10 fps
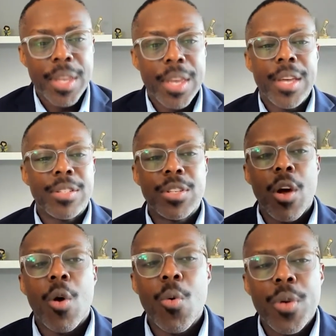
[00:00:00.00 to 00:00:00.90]
And
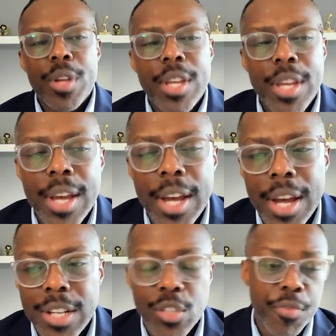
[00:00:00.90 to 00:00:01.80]
so
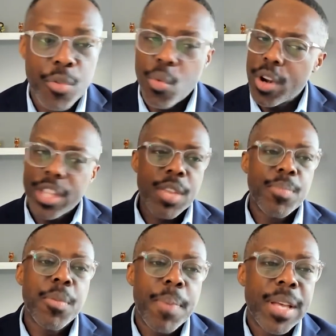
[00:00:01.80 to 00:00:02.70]
if you want to
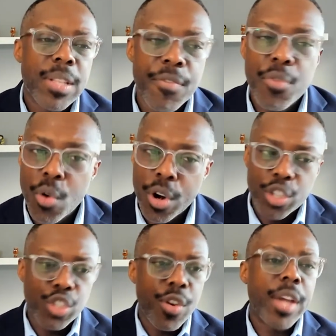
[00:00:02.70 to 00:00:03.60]
keep the best, if you want to
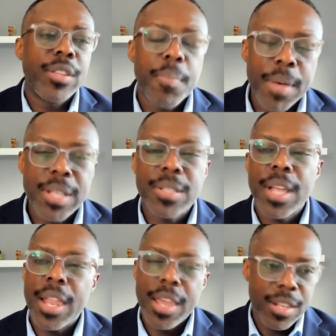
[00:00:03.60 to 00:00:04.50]
attract the best
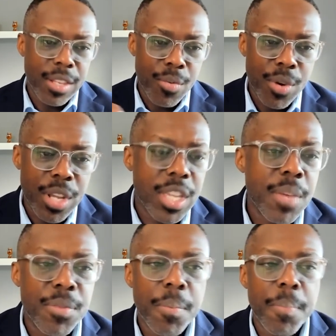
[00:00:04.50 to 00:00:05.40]
talent and you want to
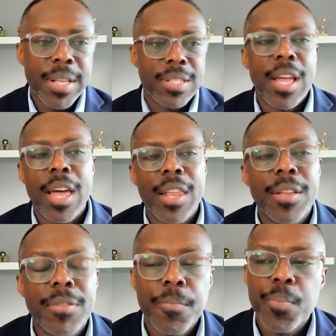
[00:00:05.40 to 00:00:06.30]
keep the best
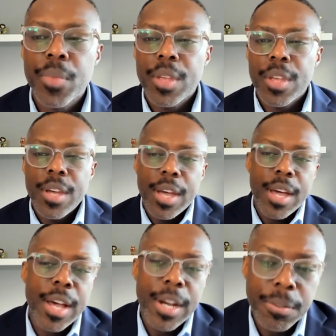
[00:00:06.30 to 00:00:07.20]
talent,
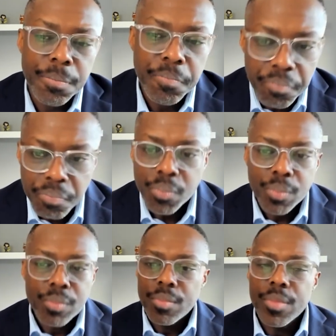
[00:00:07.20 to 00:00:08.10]

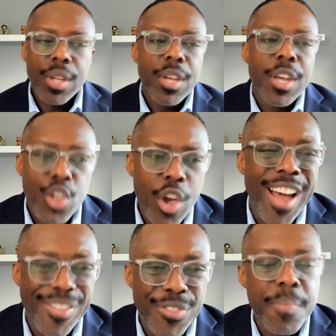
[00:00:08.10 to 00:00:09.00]
you
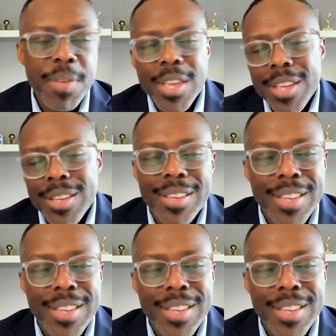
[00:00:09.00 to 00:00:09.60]
have to be